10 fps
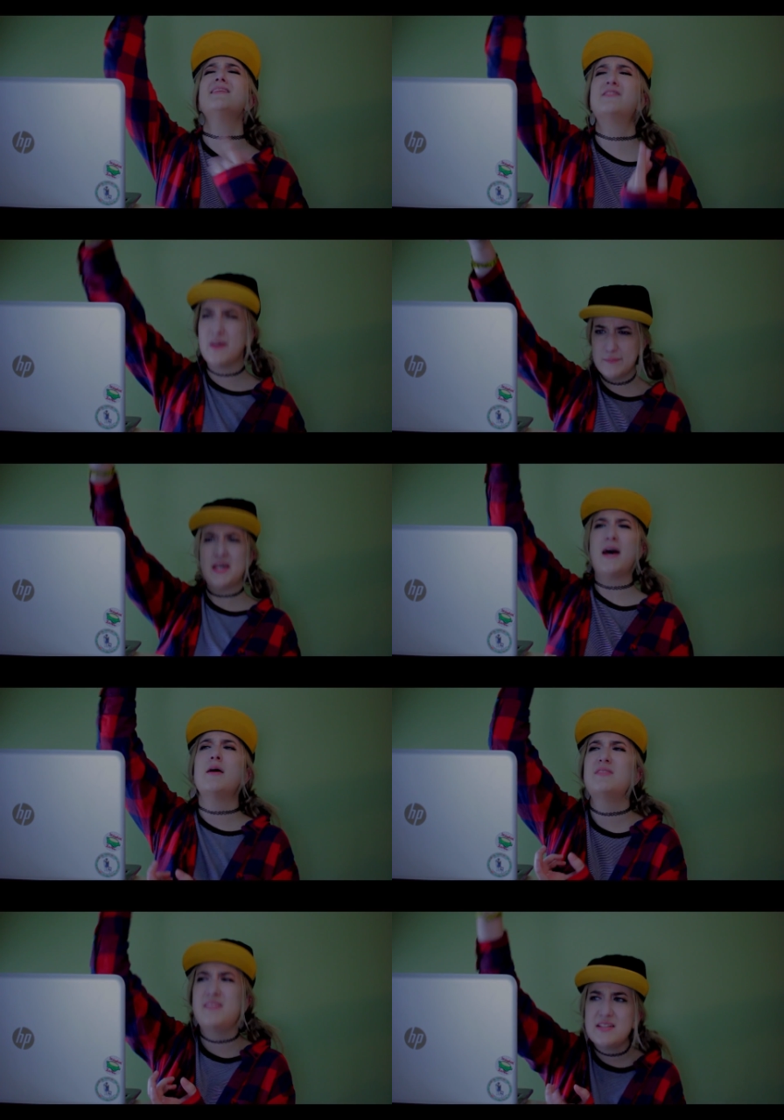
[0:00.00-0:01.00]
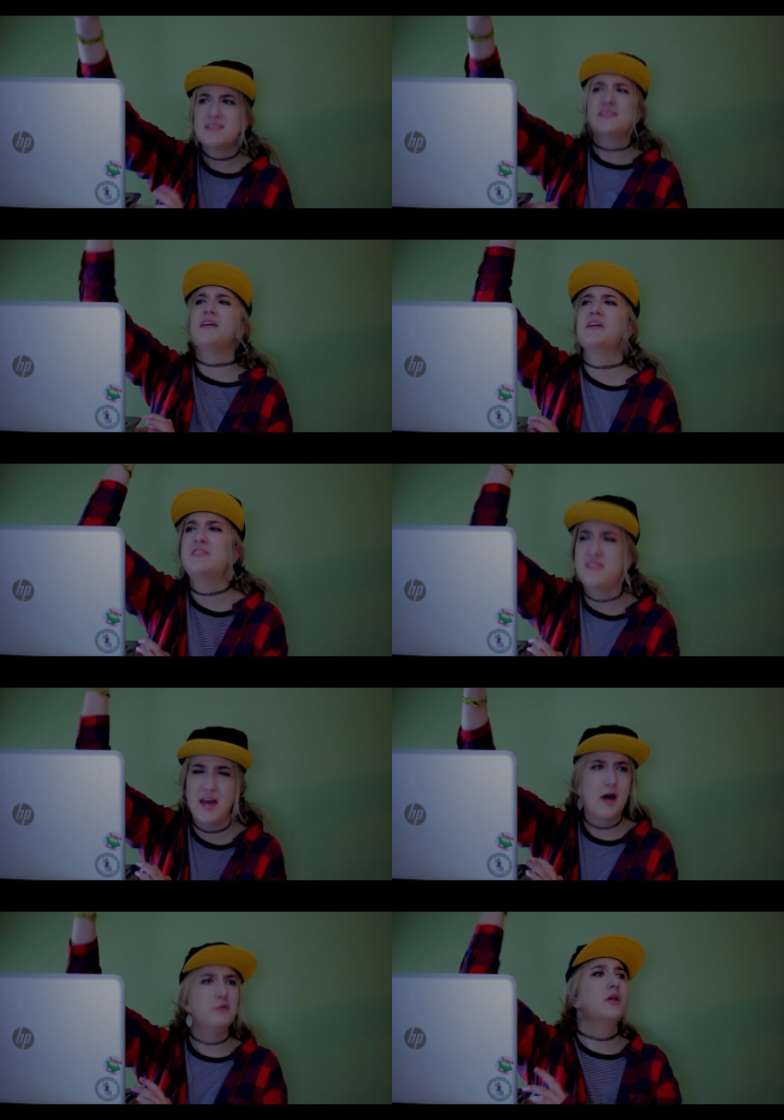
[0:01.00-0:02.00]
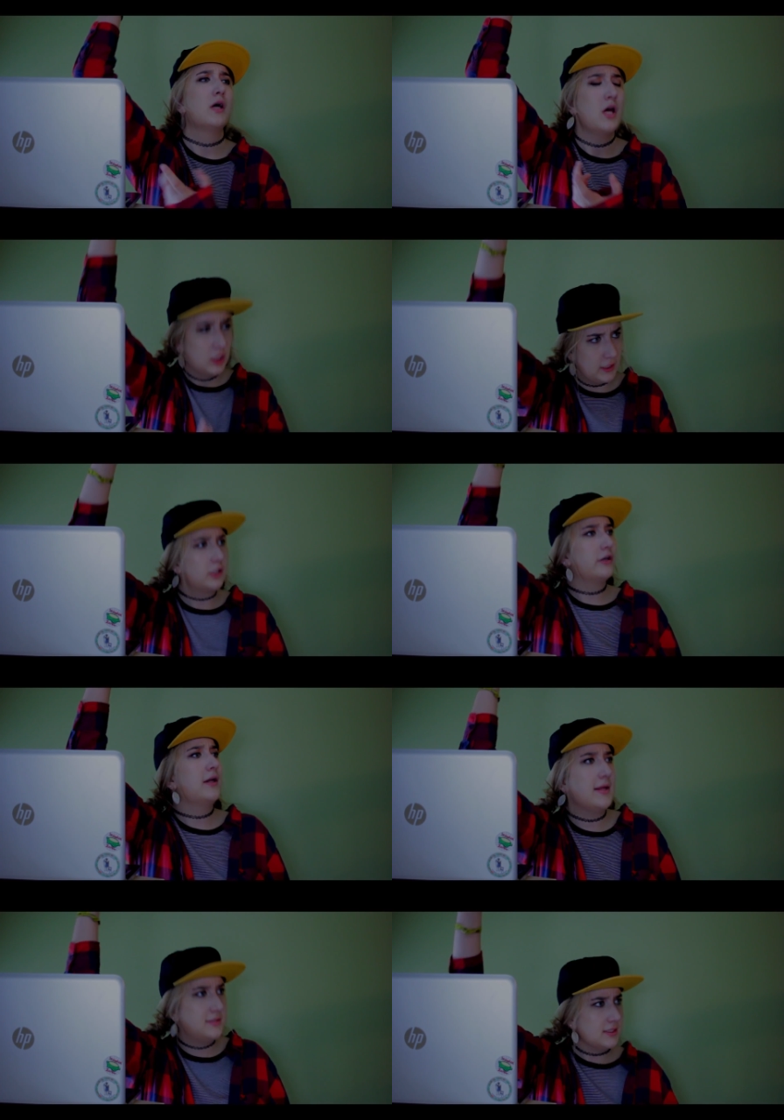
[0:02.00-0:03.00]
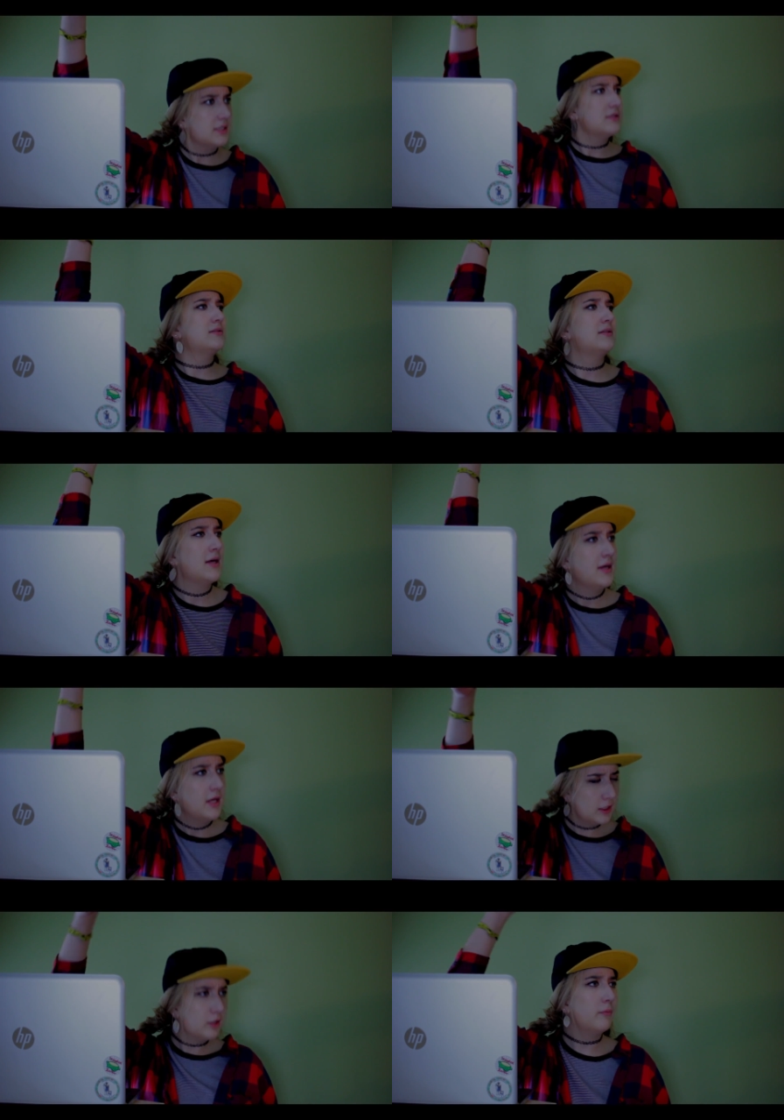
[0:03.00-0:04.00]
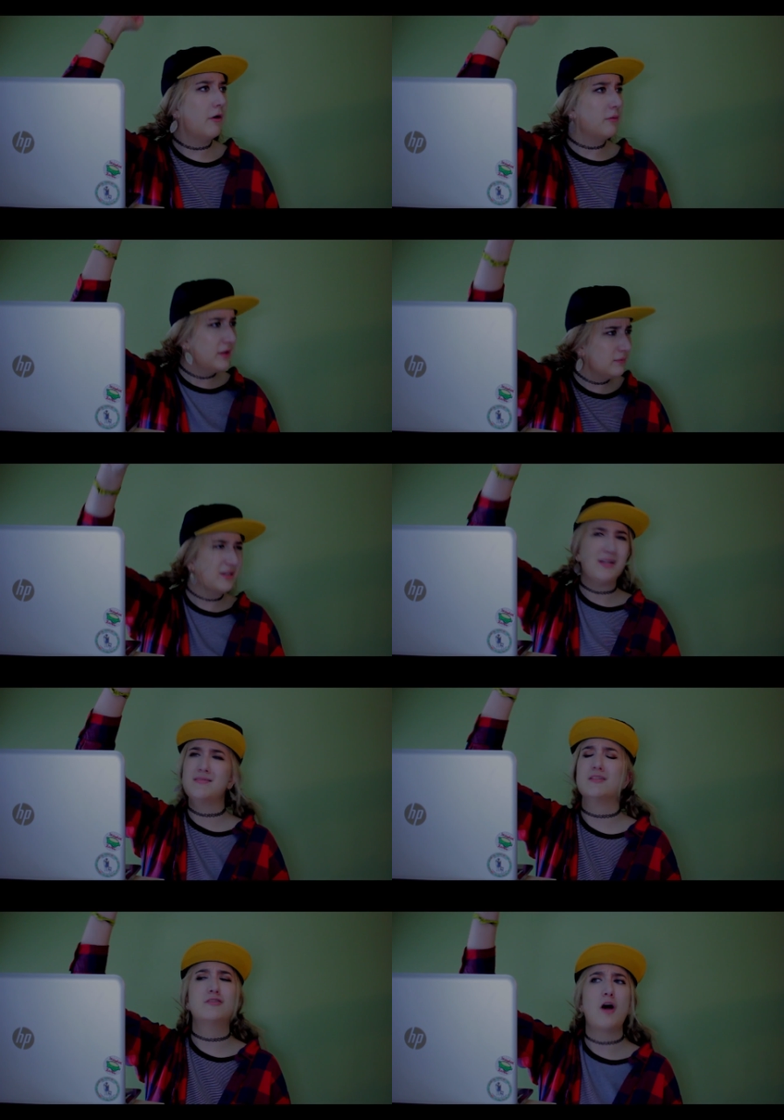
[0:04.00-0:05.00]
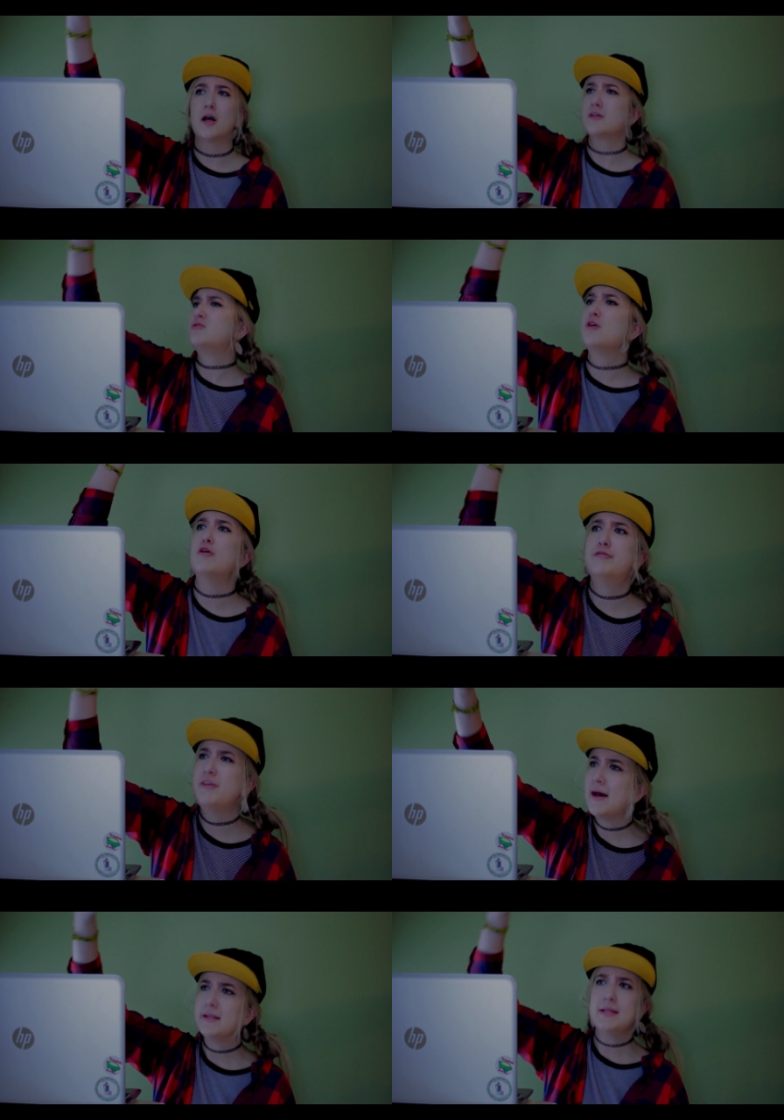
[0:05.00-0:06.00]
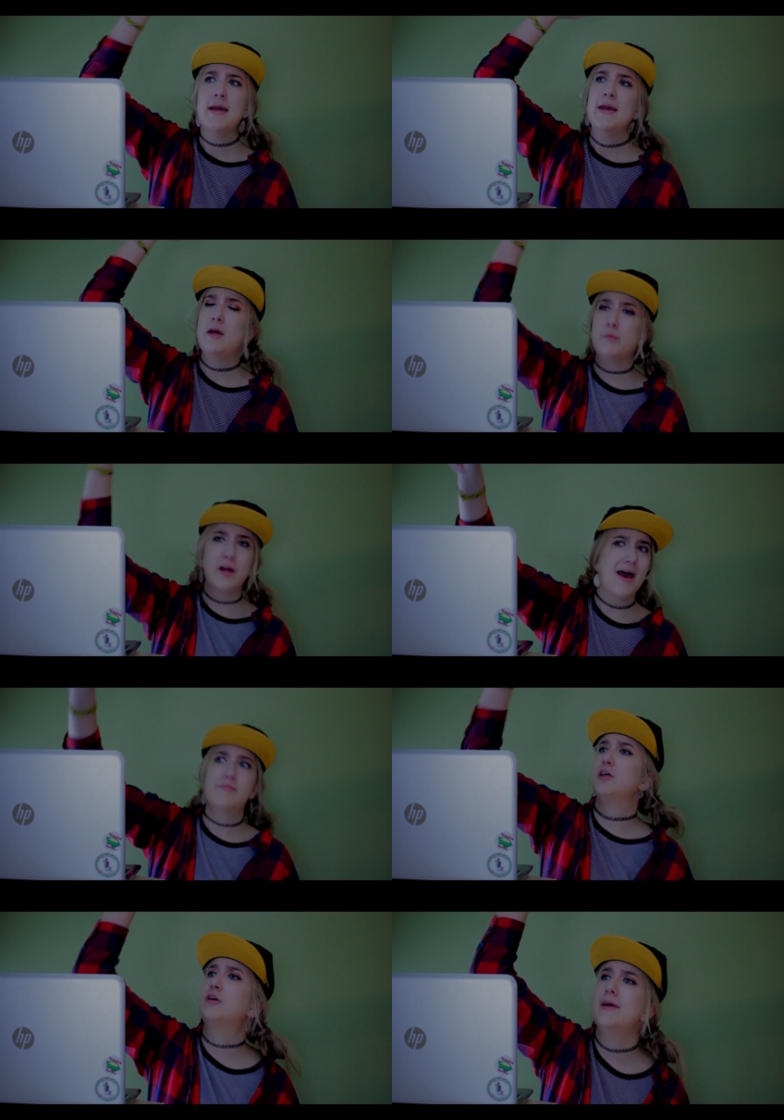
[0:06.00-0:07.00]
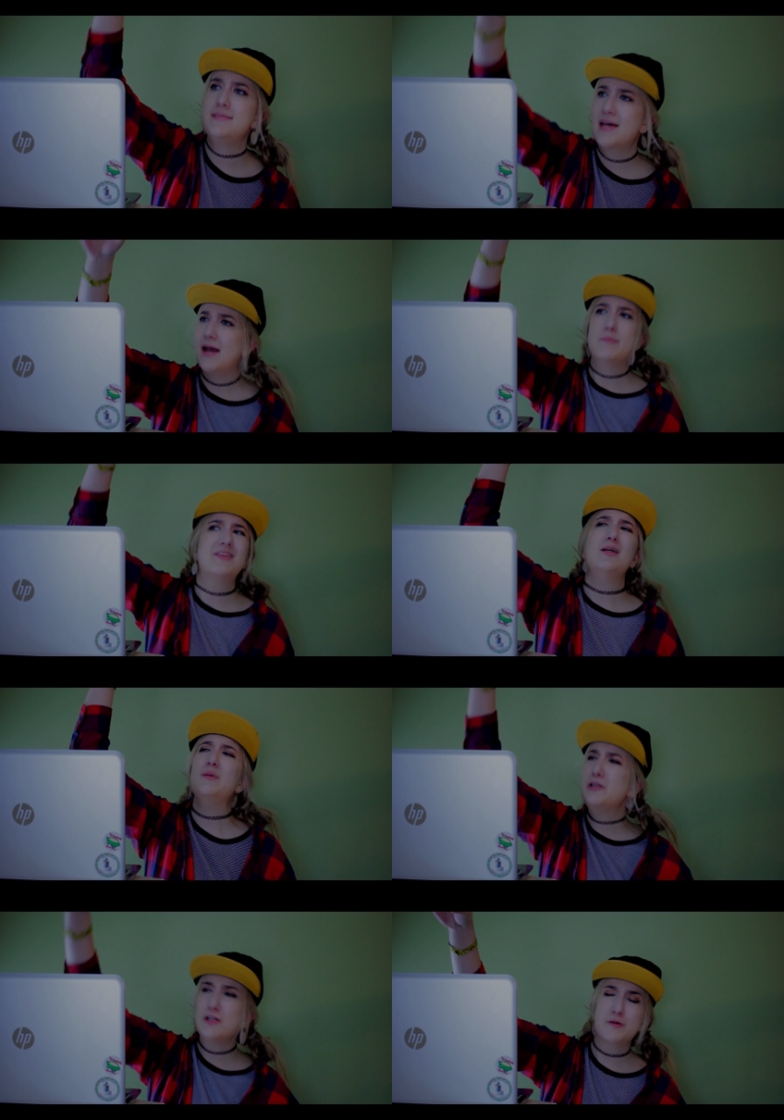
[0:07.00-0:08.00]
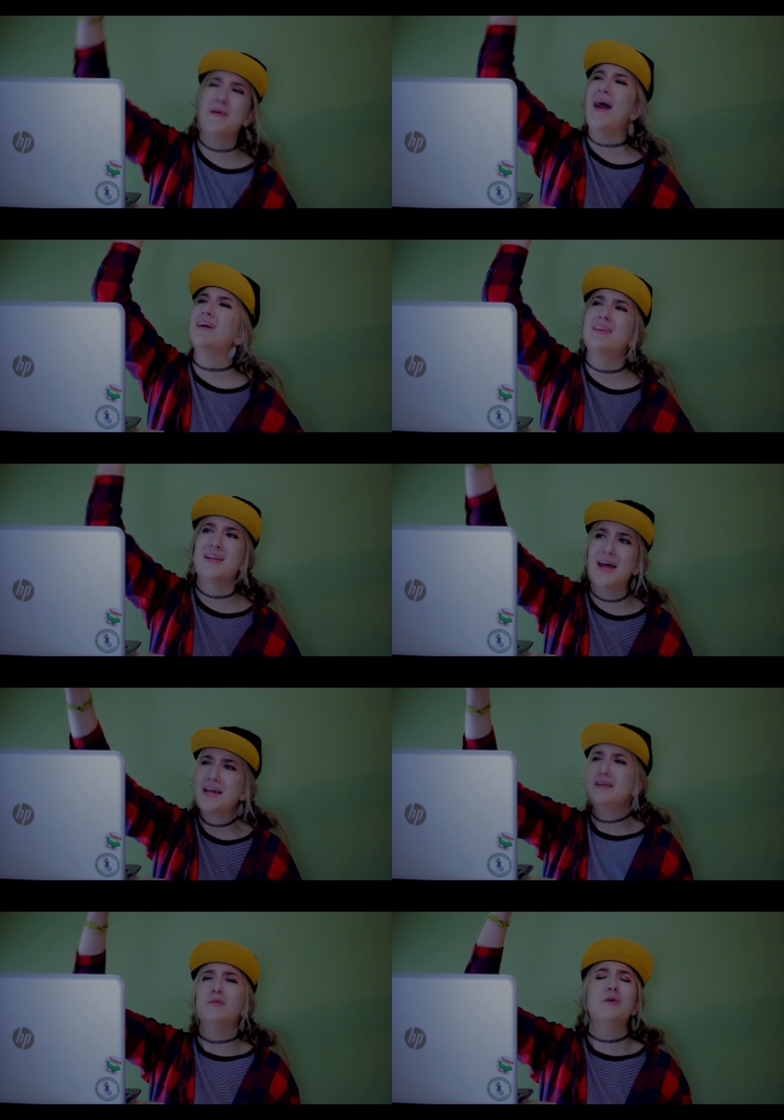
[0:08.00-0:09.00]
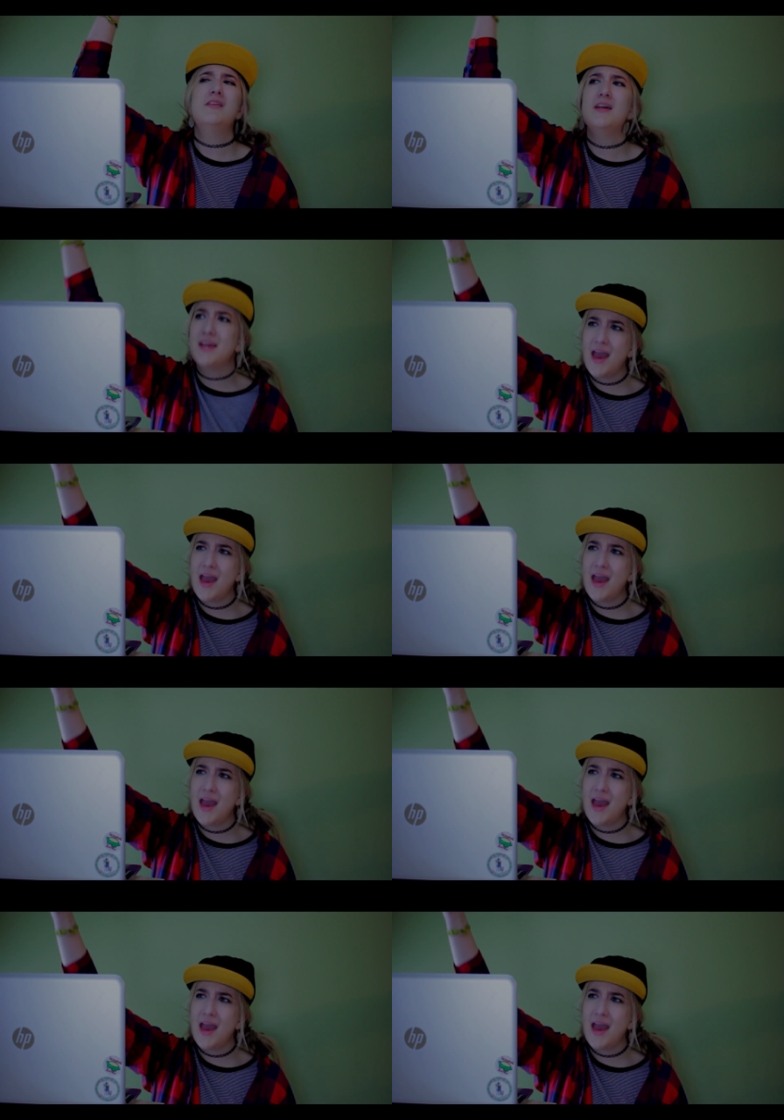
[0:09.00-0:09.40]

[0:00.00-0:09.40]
that sometimes these things sound like good ideas because the song is so fun and we're having a great time. But then we look back on the night and we think,